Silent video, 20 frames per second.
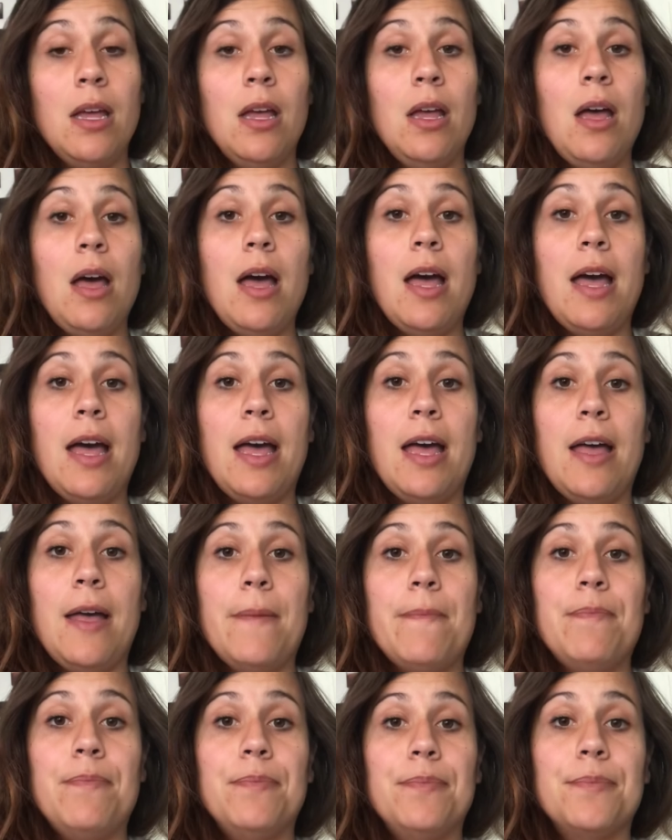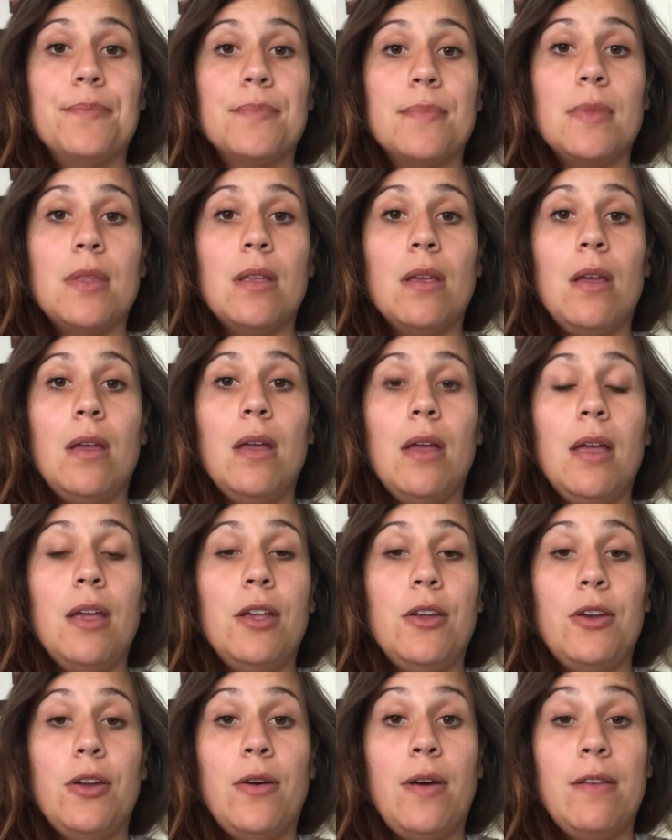
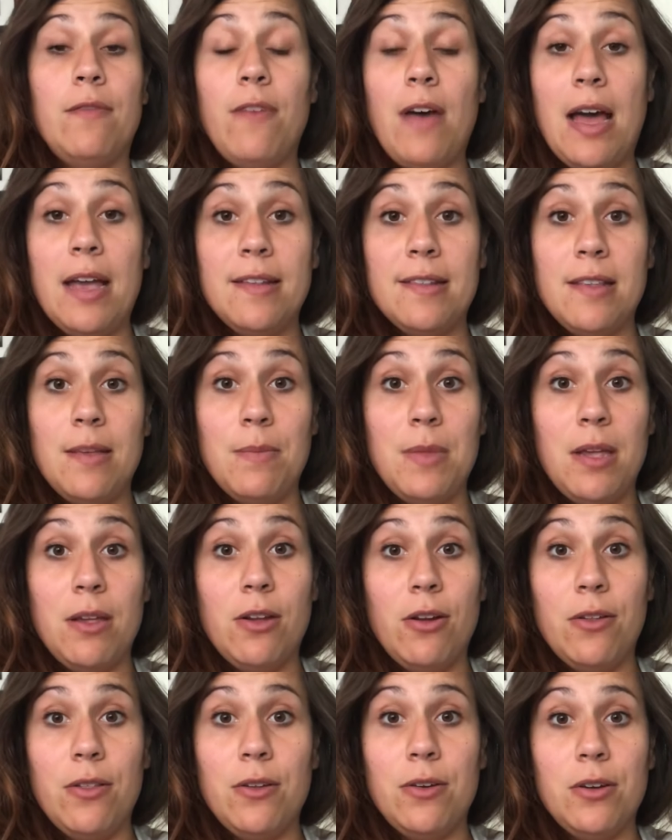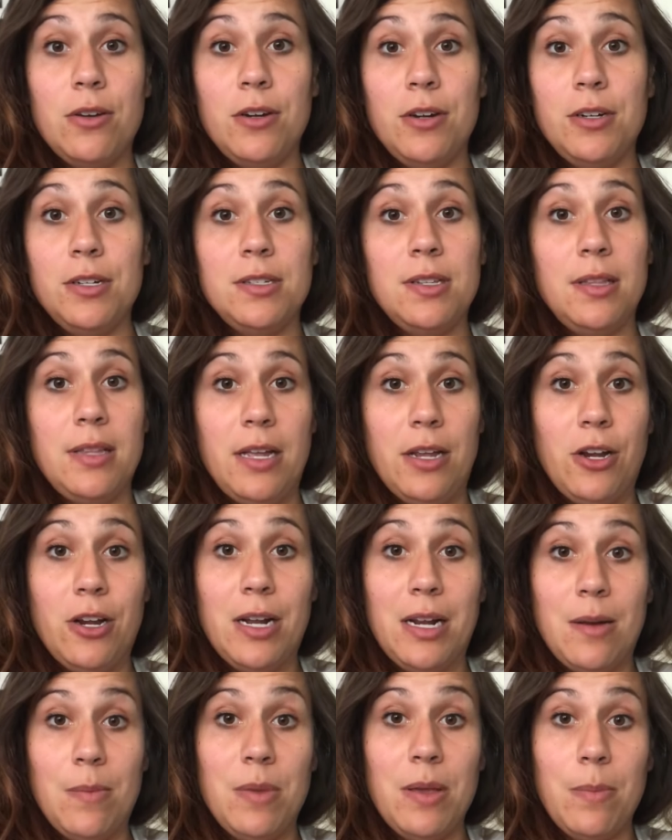advise them that you're the nurse and that you're
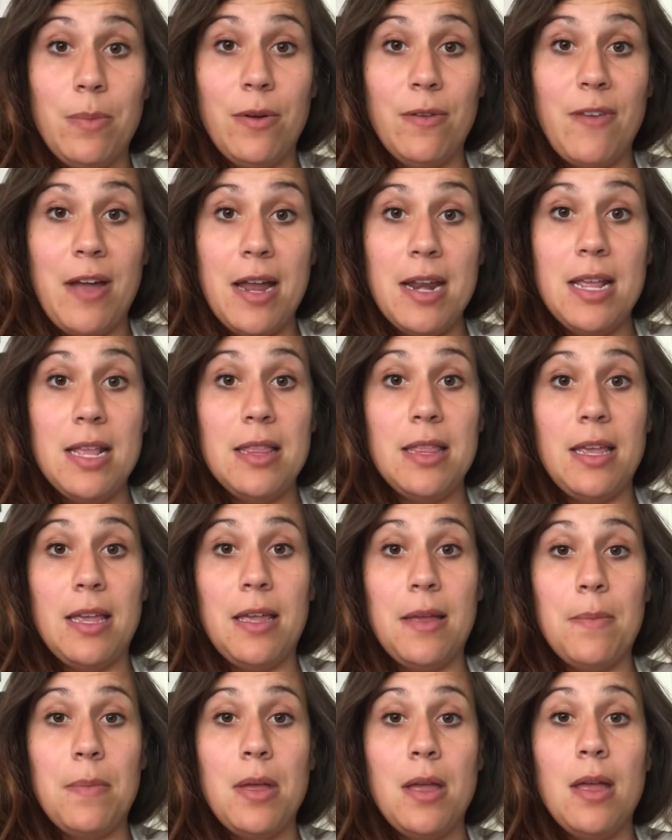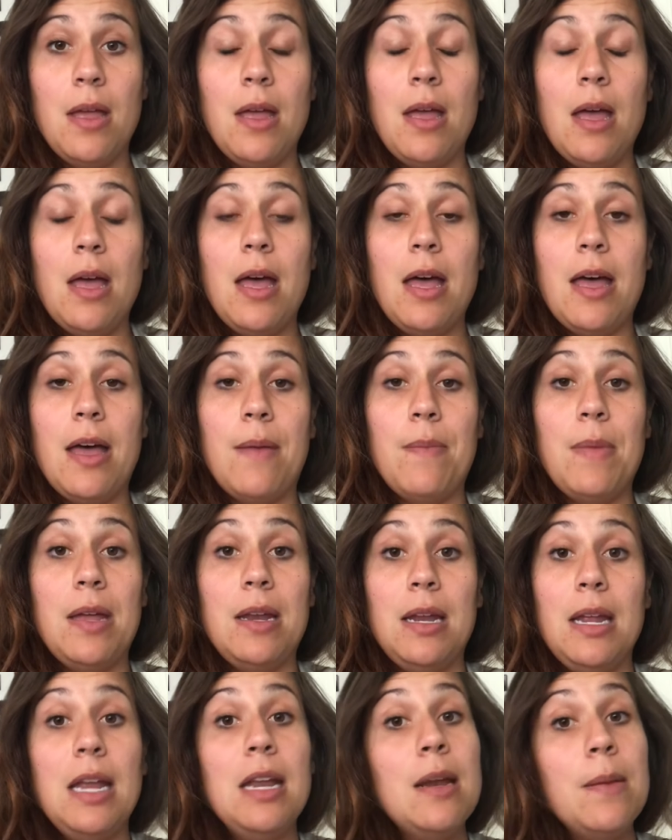going to be providing them an
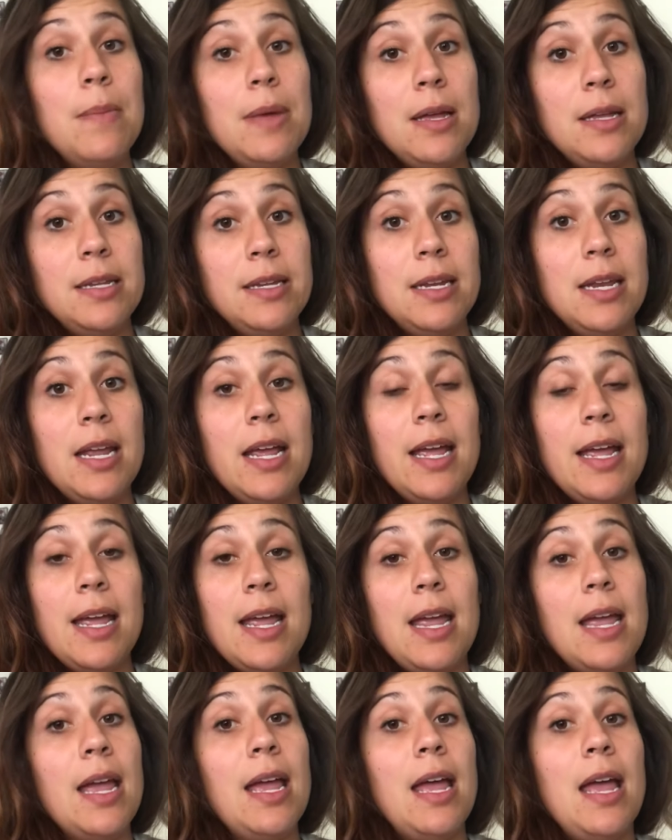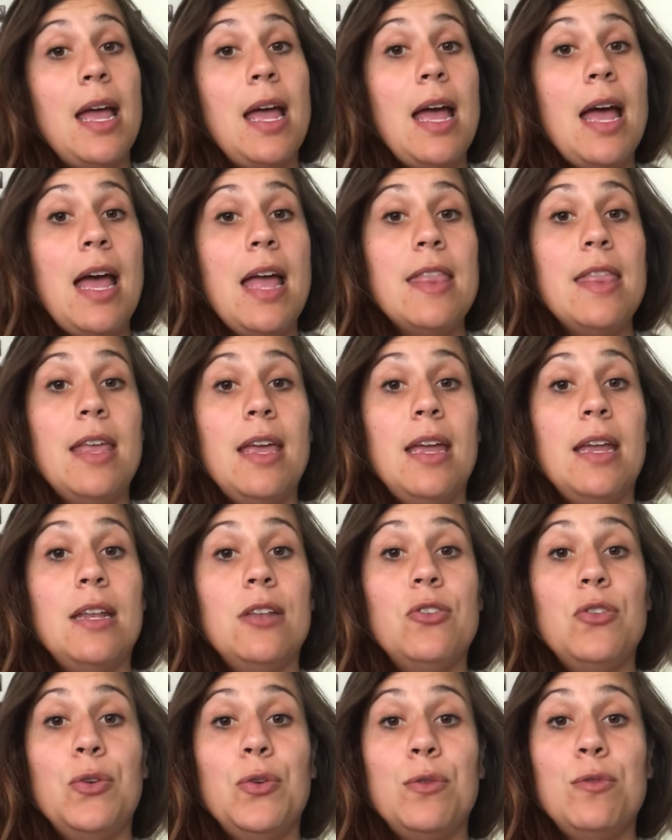enema today, and then
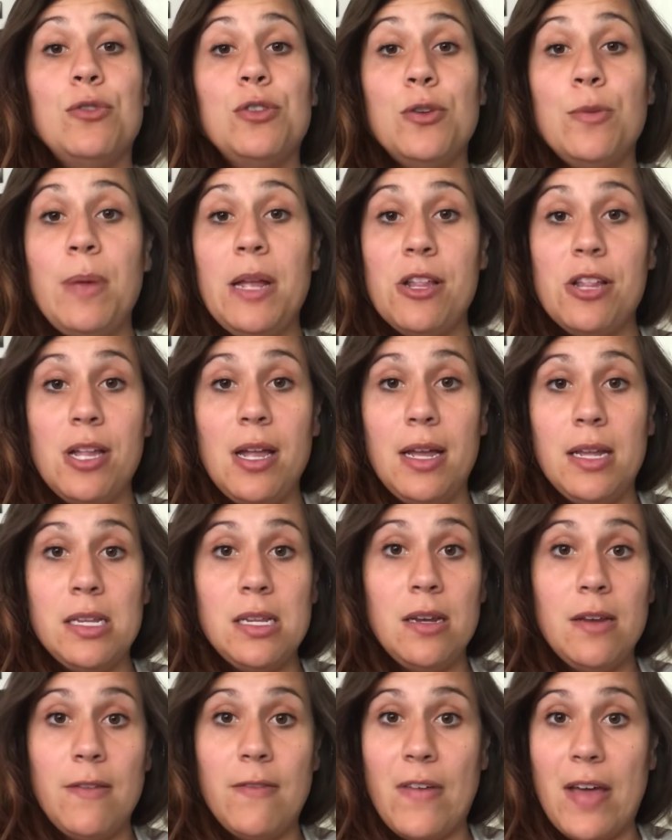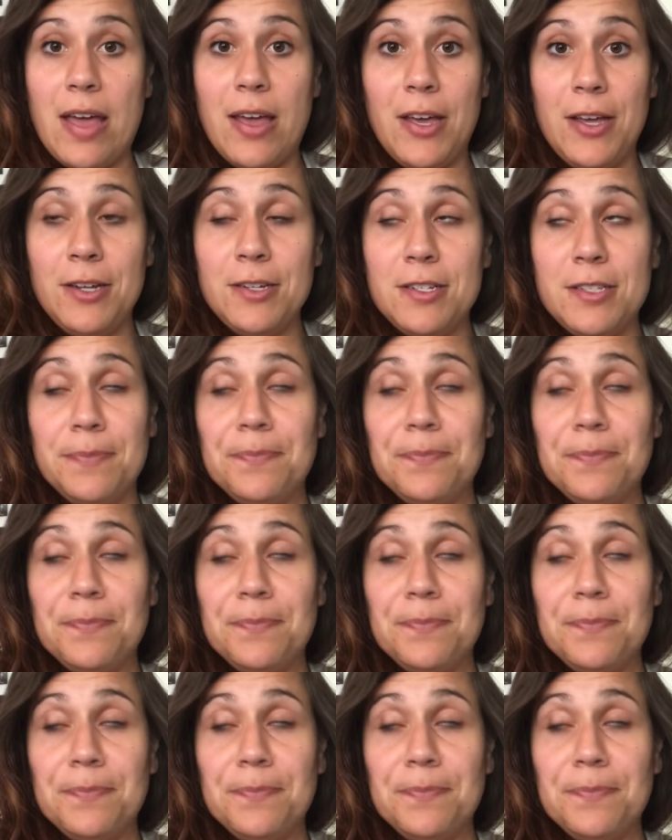do 2 patient identifiers.